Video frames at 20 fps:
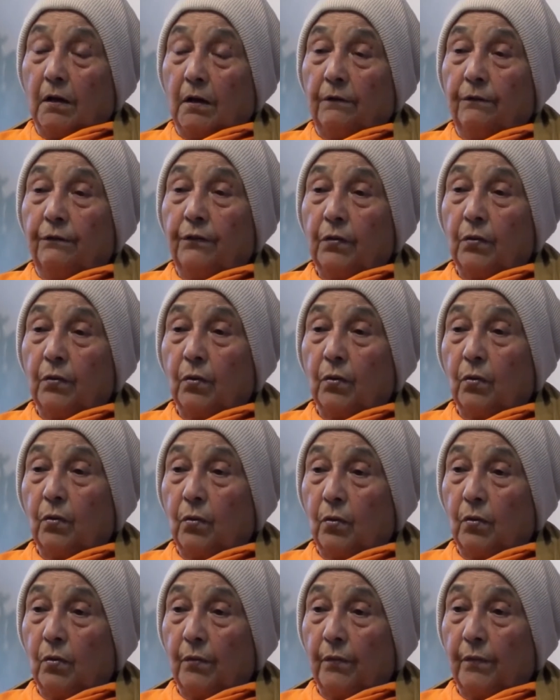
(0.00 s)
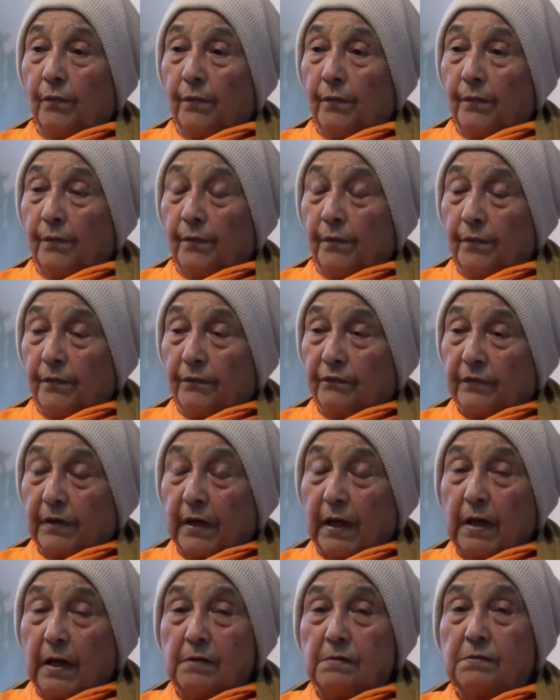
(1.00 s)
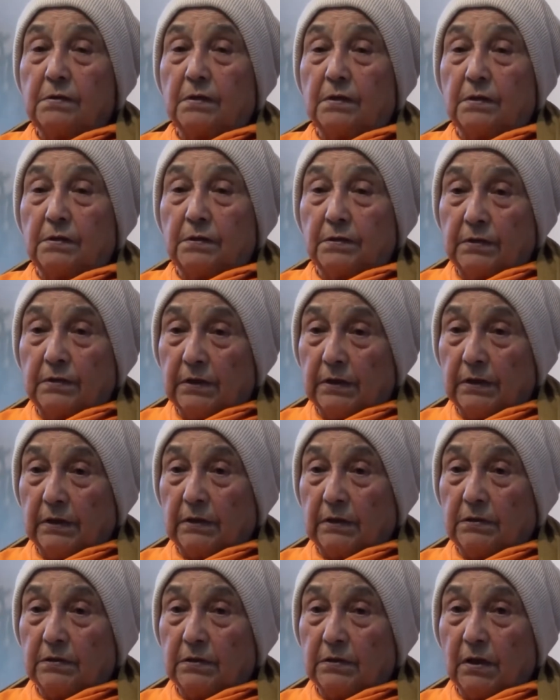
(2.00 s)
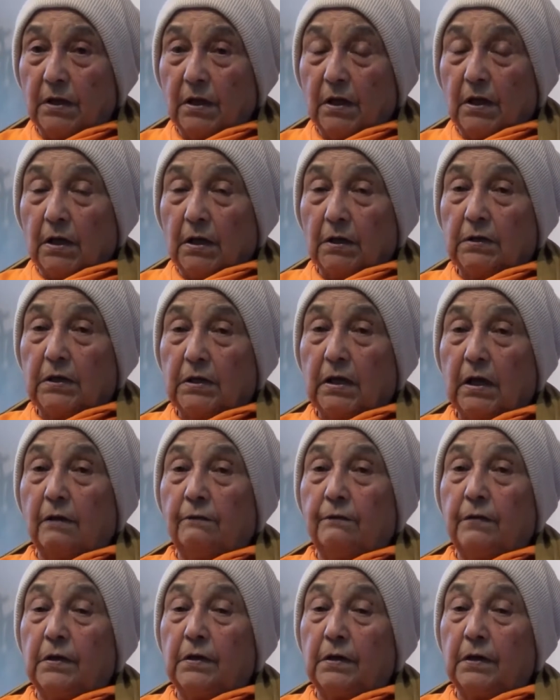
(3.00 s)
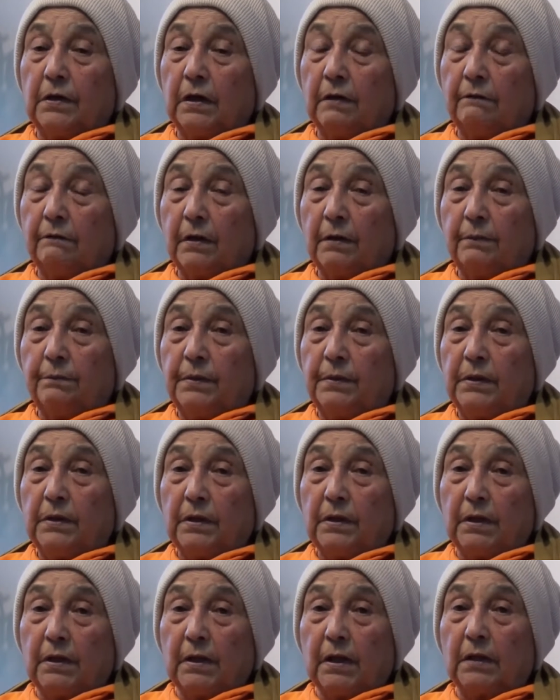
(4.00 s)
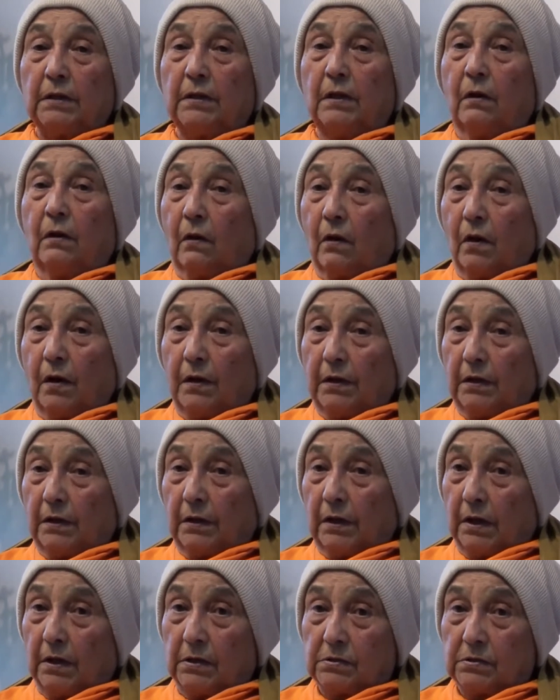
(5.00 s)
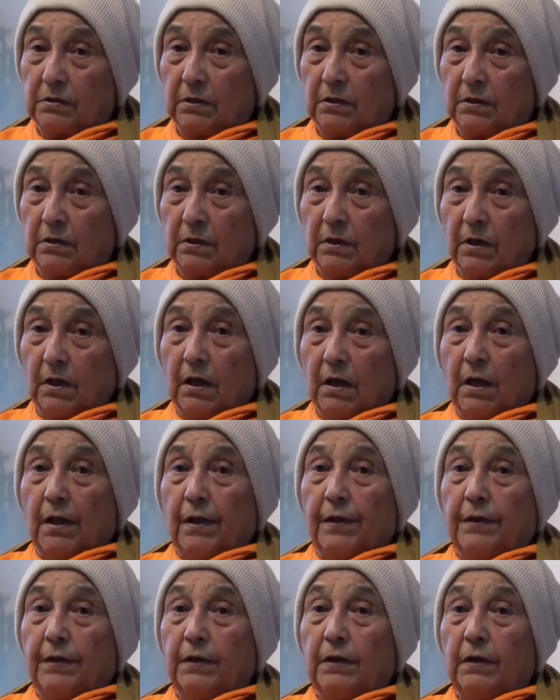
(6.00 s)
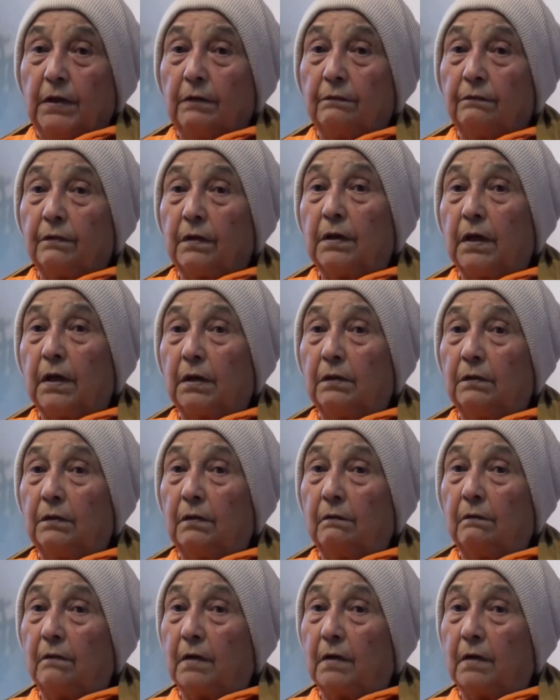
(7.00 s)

if you cancel this, there will never be another ordination. Even at